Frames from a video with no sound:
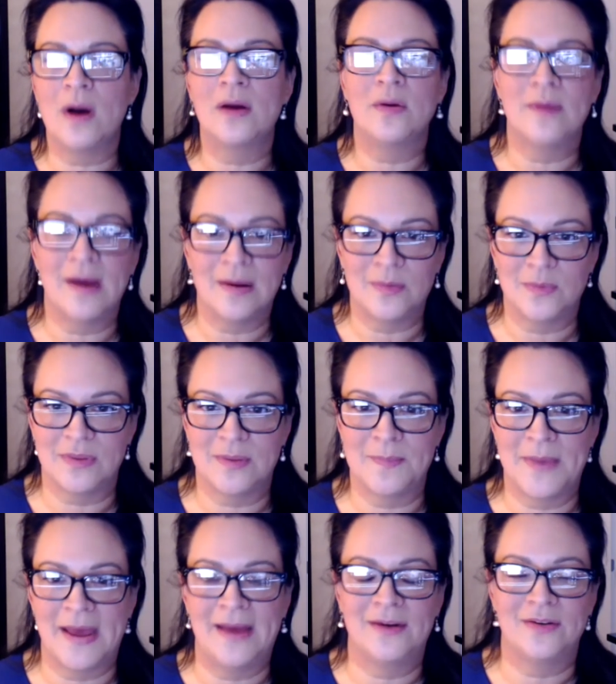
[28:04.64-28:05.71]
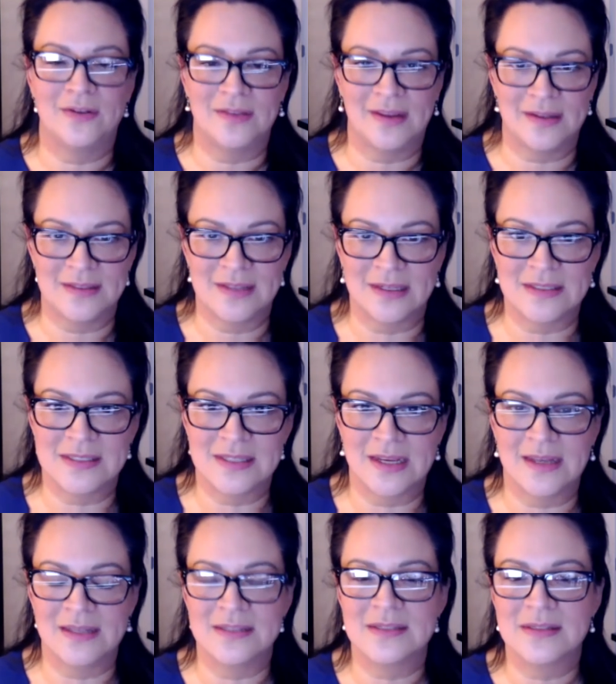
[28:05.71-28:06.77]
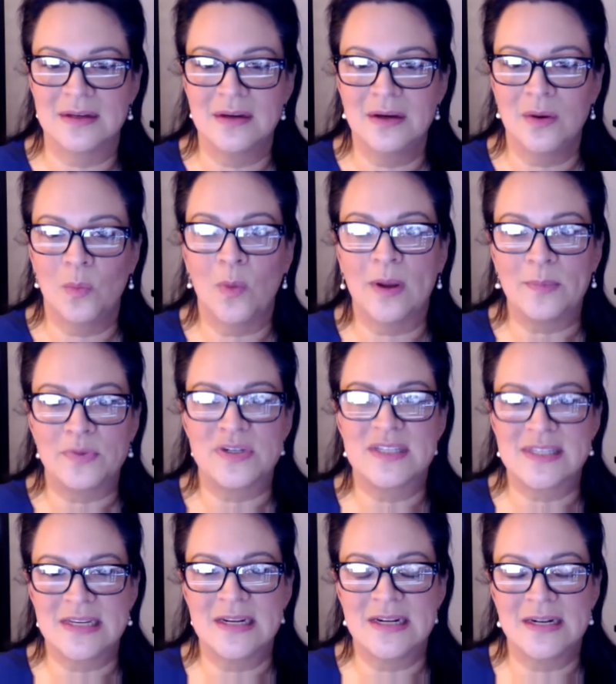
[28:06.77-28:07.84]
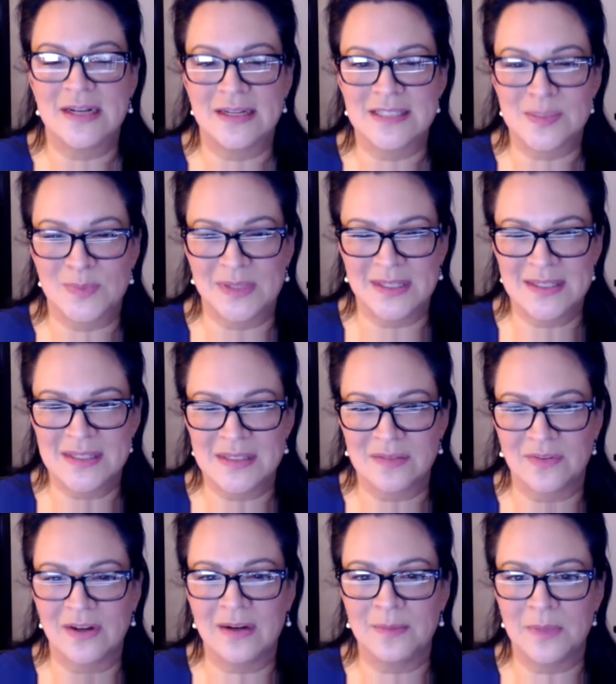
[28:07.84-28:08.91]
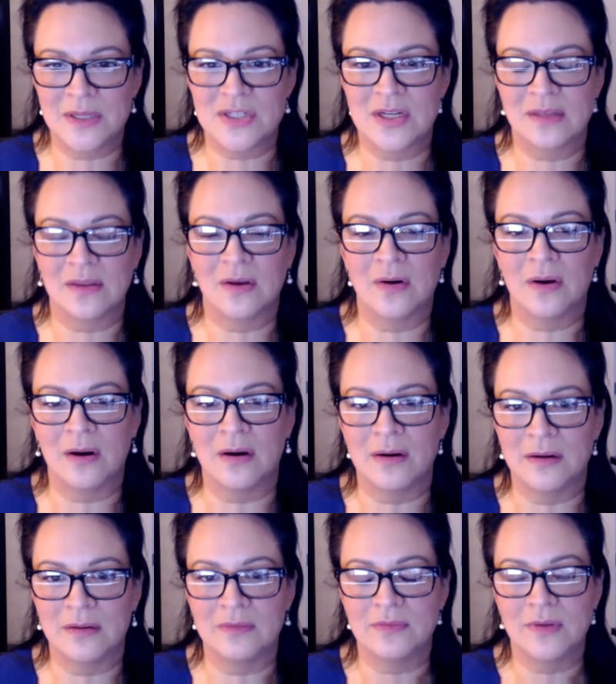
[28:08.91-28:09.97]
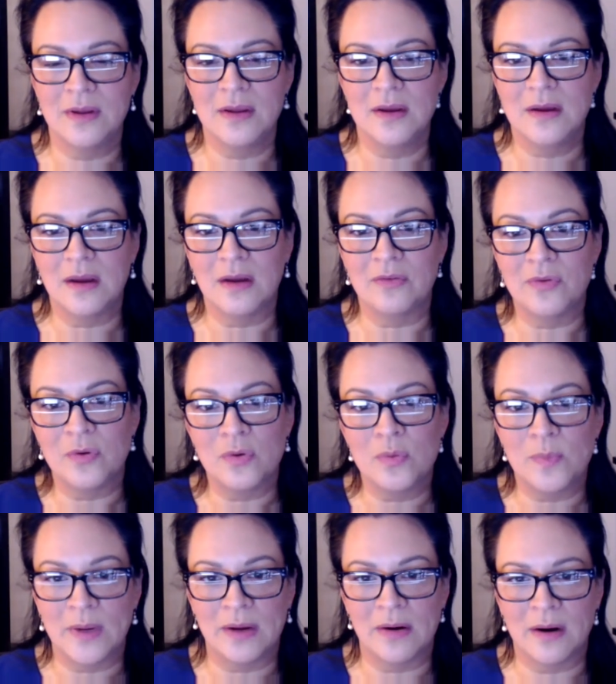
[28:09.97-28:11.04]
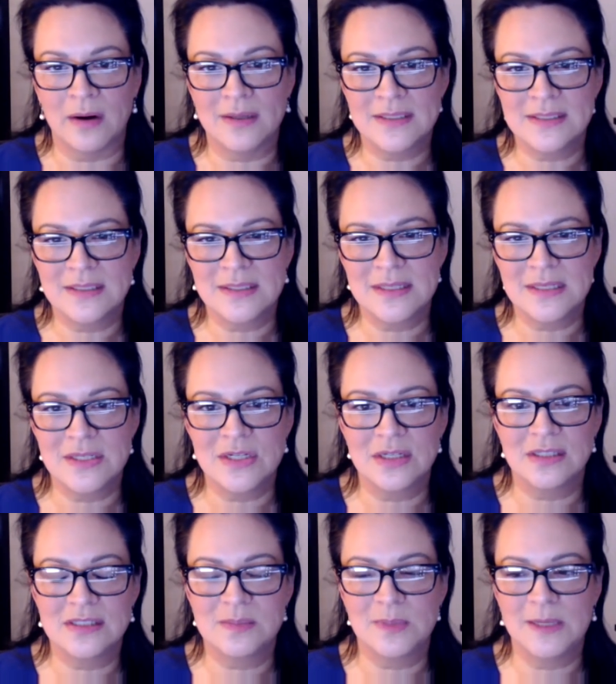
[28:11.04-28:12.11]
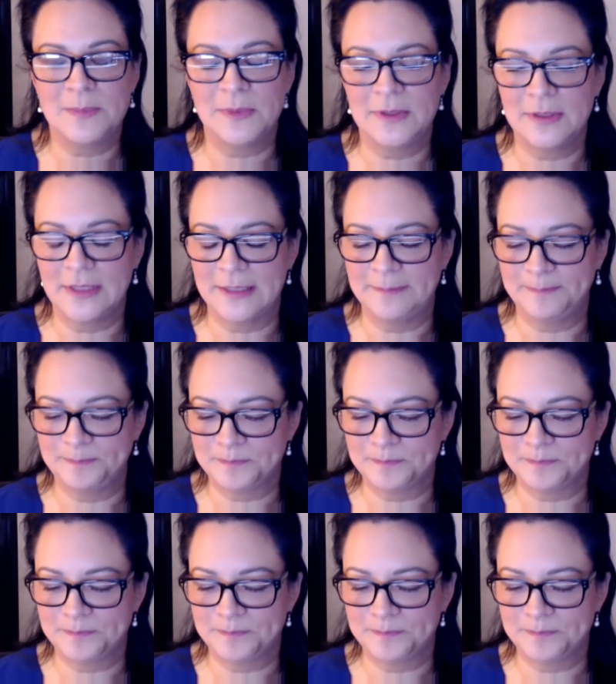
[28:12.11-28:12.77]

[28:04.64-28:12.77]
around with a banner that says what preceded us, but this is very much at the heart of who we are as Indigenous people. And